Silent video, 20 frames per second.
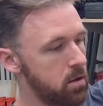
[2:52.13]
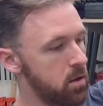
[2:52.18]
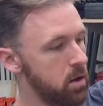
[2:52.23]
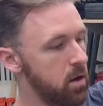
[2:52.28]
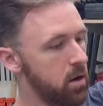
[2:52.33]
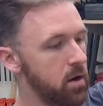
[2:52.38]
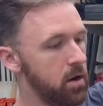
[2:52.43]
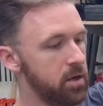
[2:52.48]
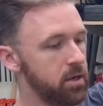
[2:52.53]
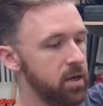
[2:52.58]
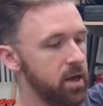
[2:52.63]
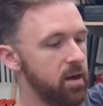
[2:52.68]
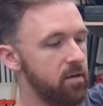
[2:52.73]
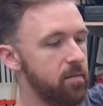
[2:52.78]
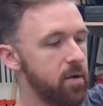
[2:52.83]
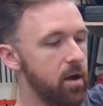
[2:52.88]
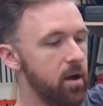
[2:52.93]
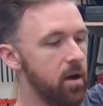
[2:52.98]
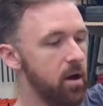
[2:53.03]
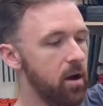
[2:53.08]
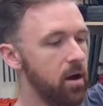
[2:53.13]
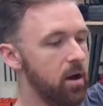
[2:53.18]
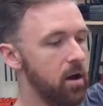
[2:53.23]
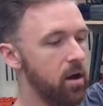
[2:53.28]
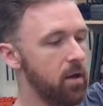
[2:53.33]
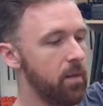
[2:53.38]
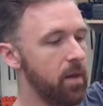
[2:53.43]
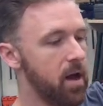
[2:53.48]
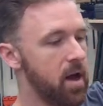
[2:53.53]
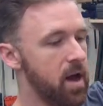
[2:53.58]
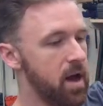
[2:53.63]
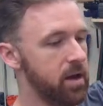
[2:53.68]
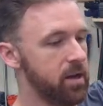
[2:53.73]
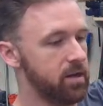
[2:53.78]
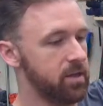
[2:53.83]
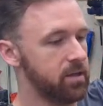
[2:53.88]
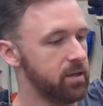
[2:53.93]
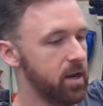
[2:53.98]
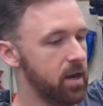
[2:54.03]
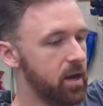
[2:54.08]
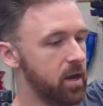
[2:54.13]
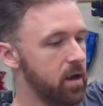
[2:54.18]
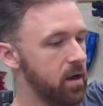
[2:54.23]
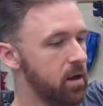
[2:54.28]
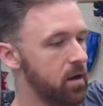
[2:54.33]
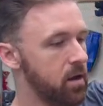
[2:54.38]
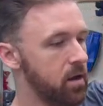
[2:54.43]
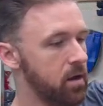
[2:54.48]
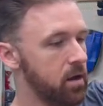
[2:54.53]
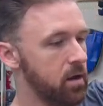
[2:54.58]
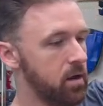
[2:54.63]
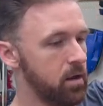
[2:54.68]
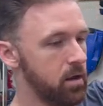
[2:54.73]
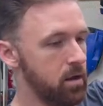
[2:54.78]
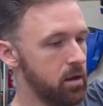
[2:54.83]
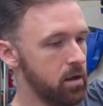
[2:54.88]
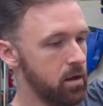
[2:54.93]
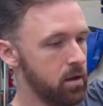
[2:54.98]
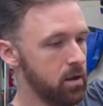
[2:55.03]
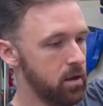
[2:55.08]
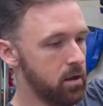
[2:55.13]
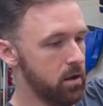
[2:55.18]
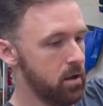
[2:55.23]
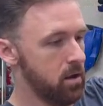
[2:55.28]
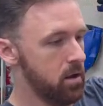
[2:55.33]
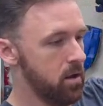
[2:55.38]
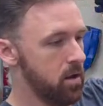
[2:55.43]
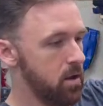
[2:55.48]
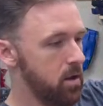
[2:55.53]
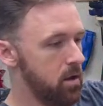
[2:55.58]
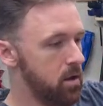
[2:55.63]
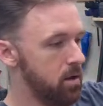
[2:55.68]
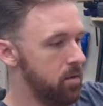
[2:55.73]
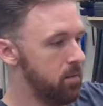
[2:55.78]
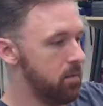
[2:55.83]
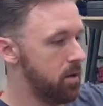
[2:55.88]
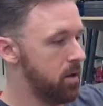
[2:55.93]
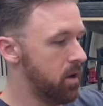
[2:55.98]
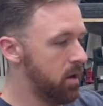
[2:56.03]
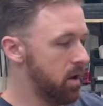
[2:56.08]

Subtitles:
Here it is. I have my iron on the hottest setting, and